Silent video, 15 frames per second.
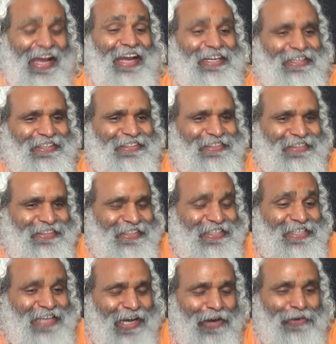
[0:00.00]
And this
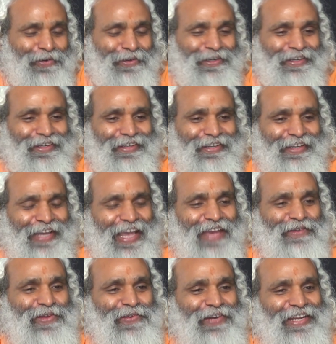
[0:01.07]
is how
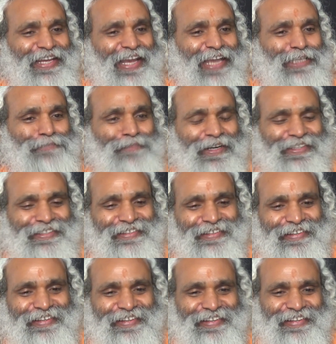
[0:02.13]
everybody expects it.